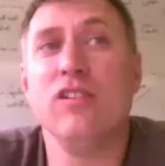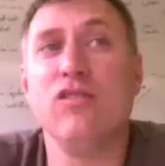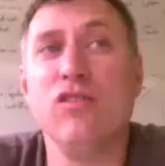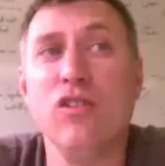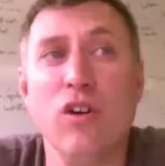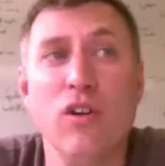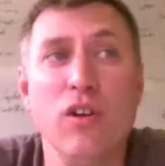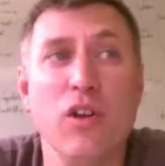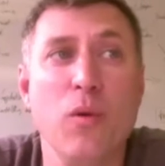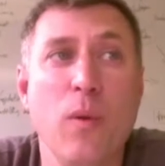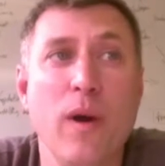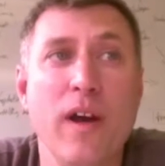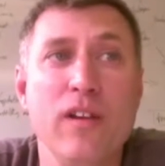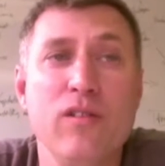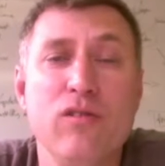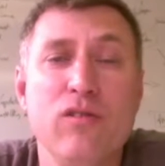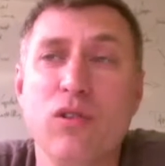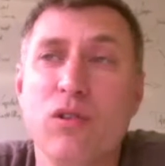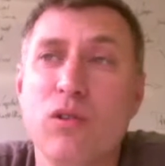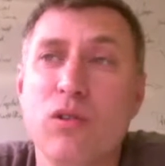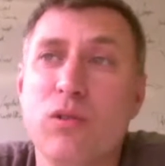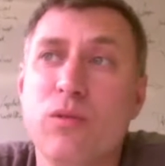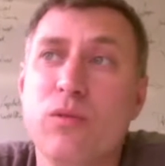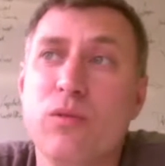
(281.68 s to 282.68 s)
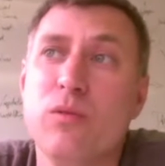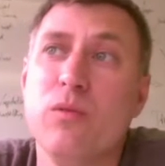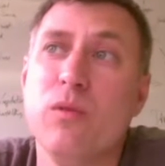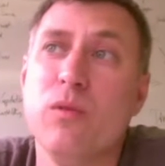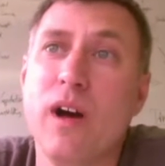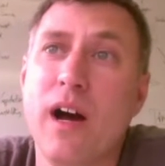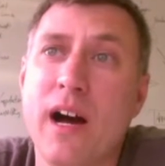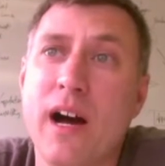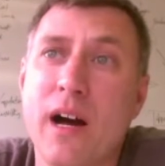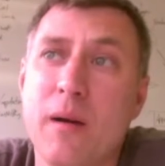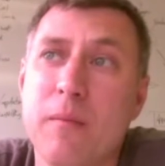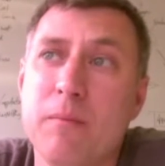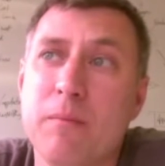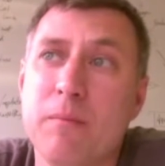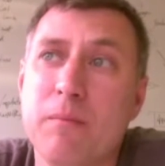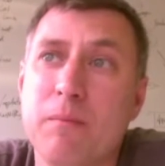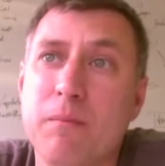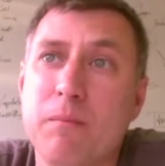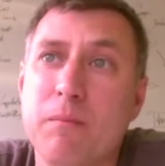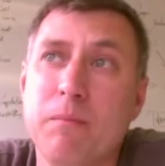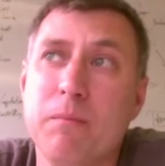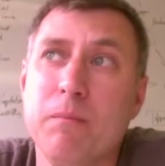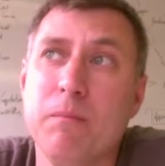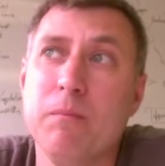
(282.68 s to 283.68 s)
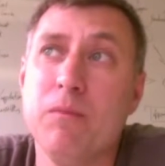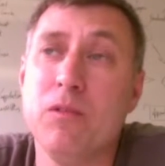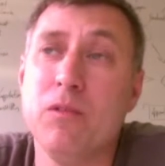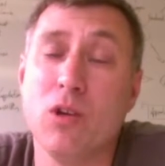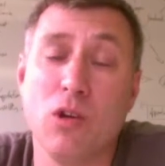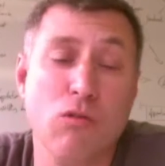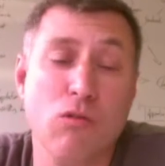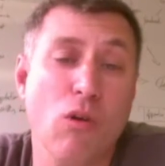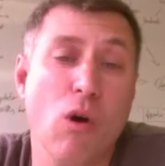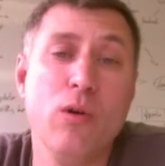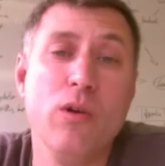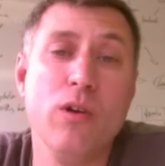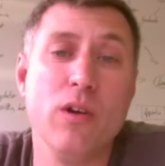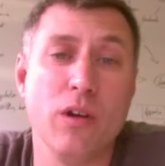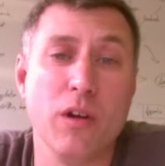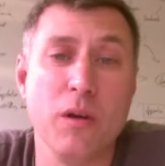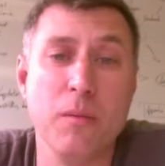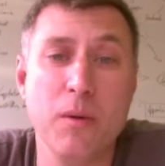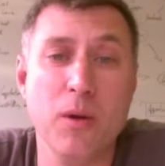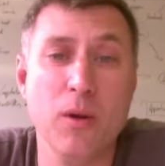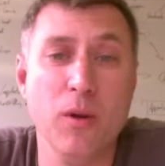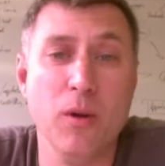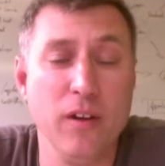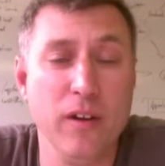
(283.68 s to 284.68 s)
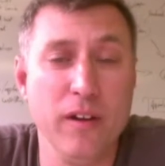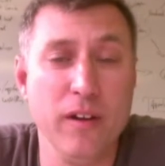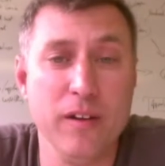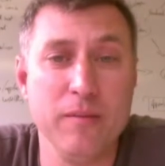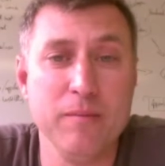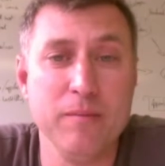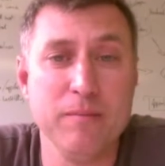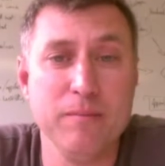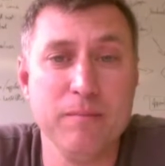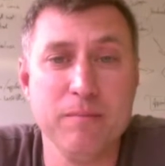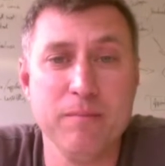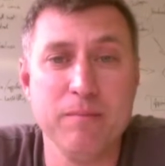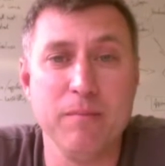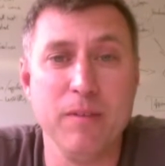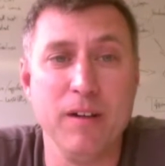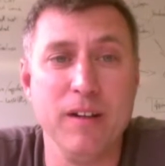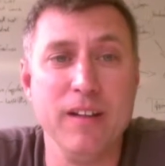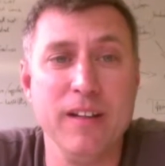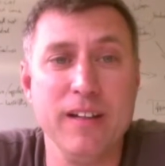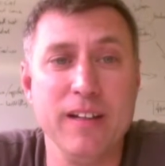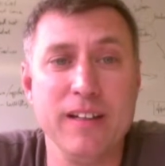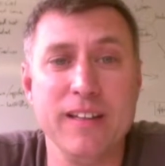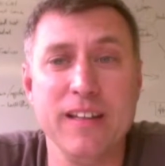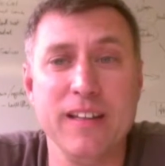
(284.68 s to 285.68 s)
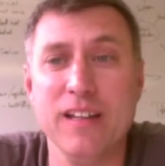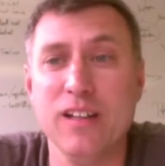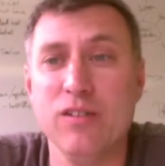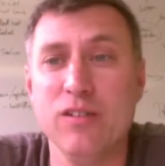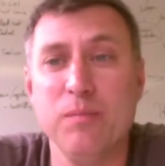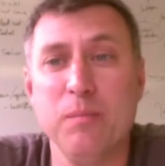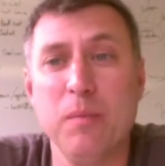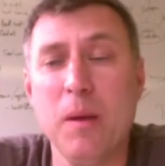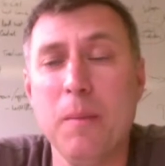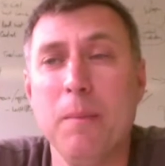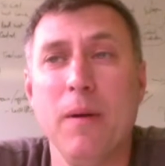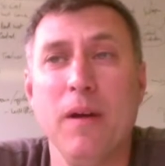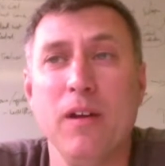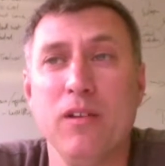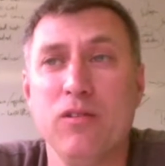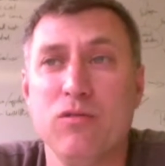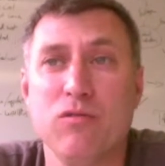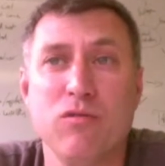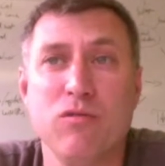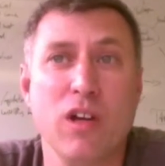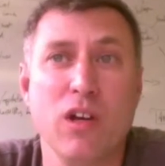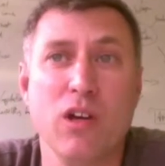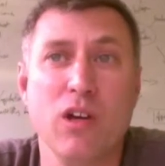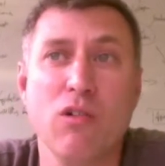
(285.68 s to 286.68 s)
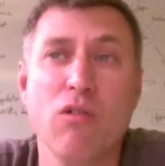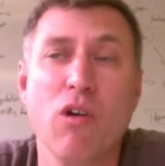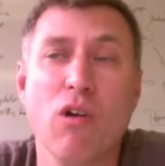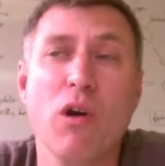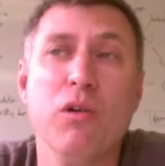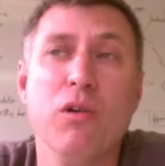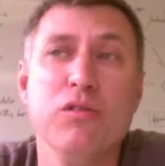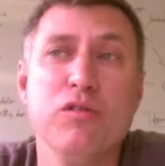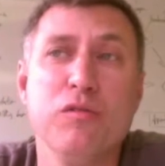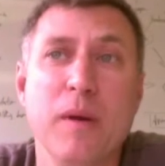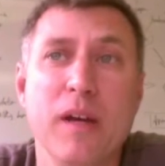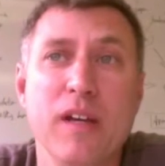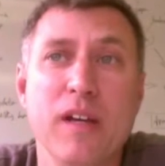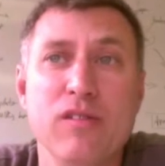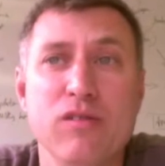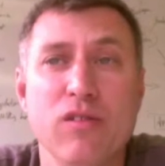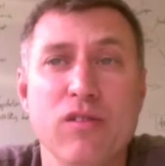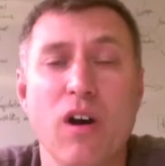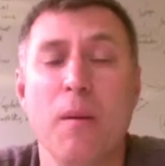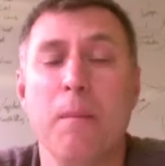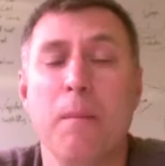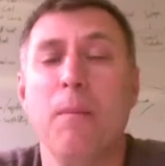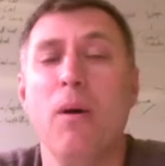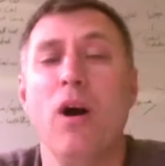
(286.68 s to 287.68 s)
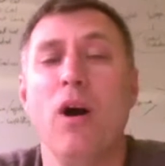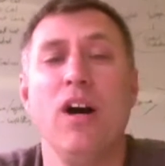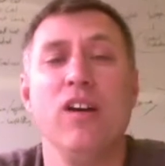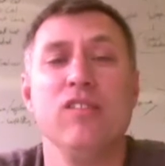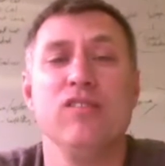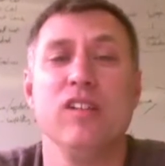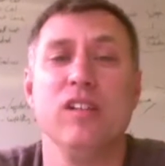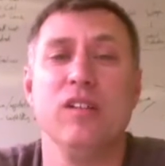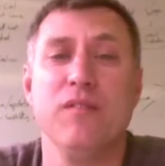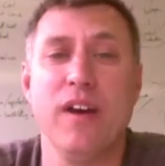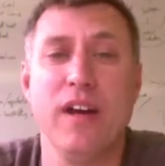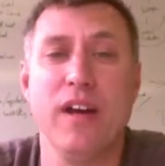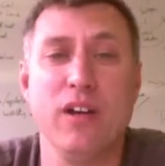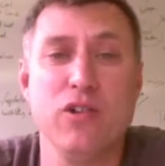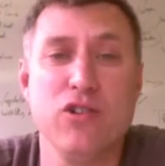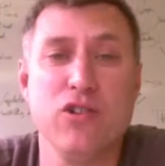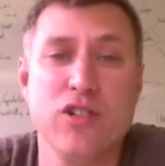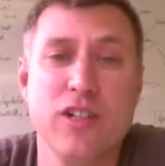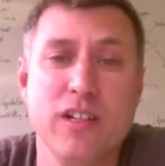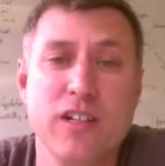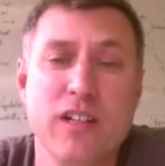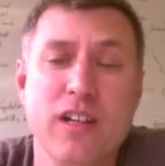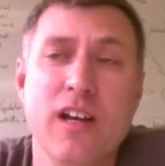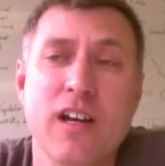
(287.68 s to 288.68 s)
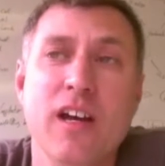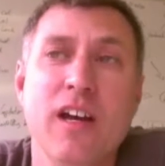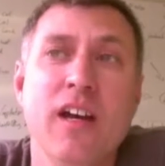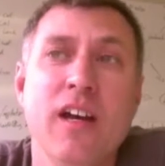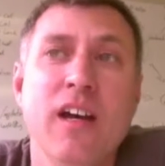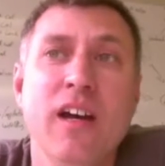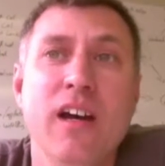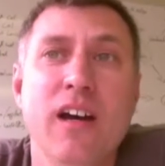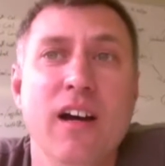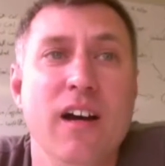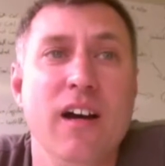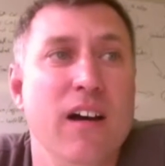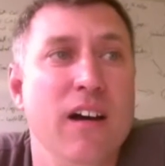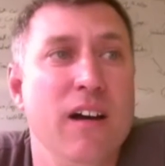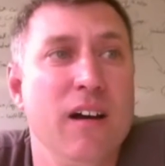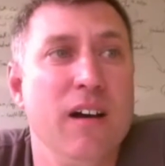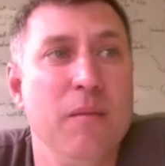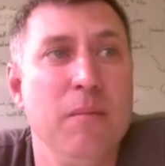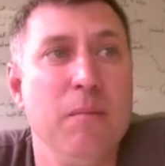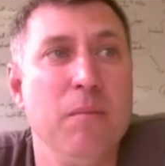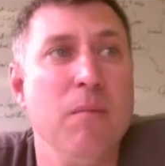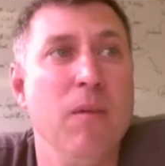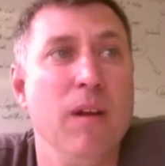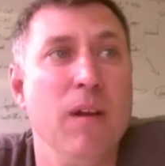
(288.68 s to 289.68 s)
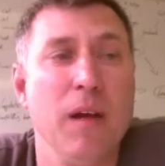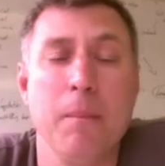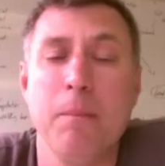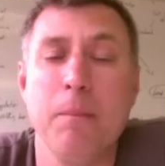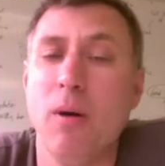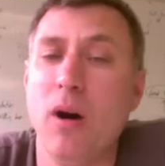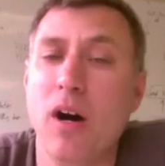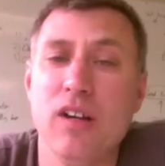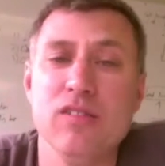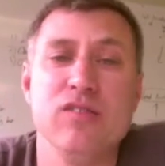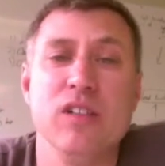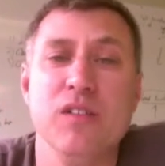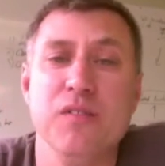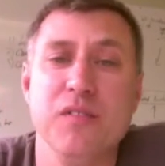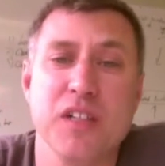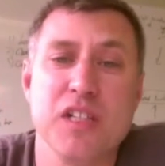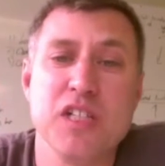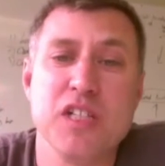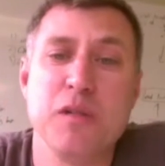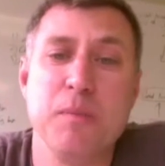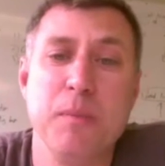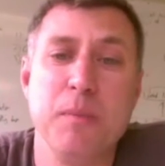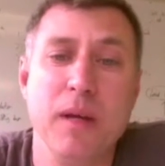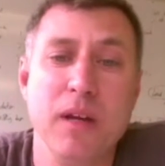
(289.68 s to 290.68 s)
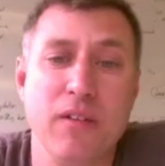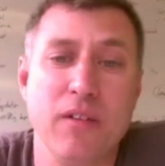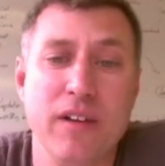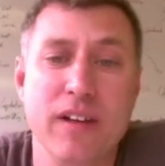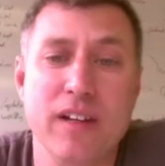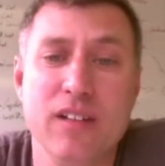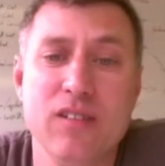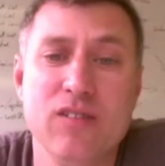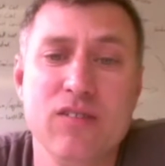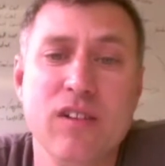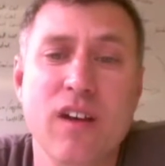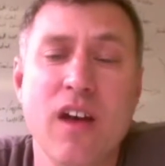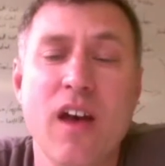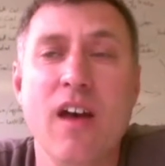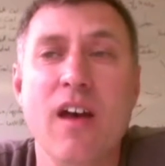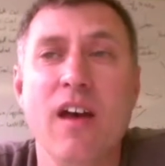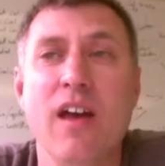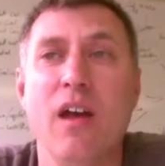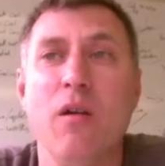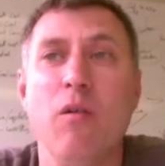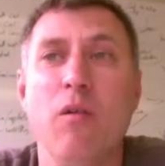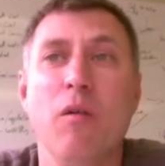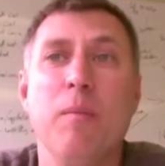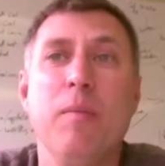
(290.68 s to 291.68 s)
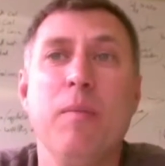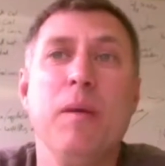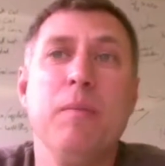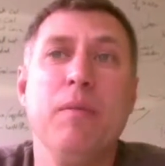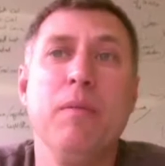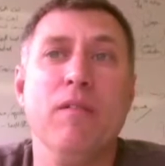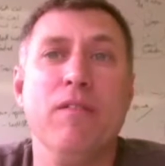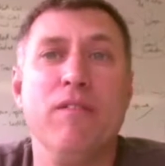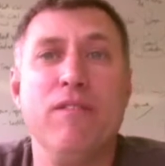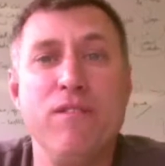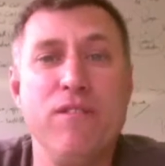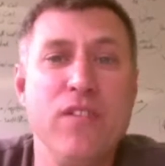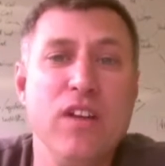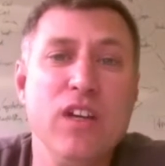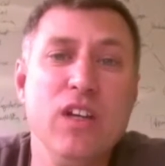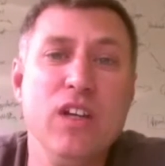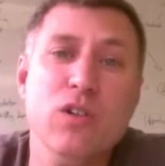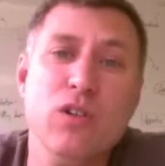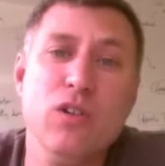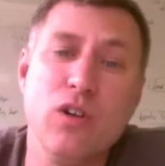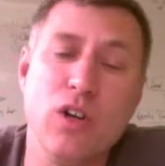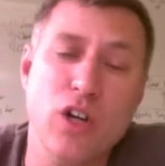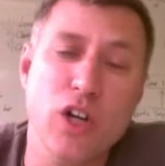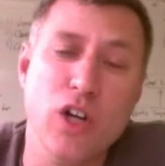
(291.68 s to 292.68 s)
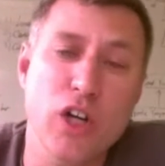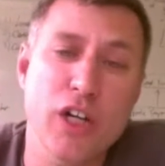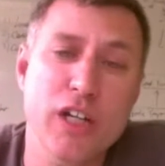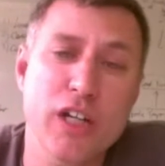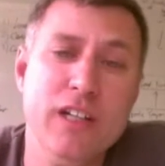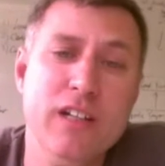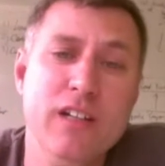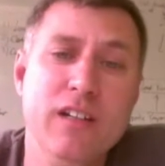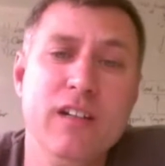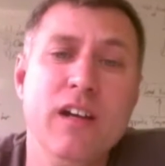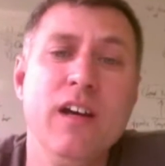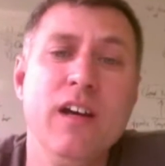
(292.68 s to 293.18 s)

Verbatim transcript: the only way to um, to grow your community right like the people it, it grows based on positive energy uh, like positive experience and when people feel good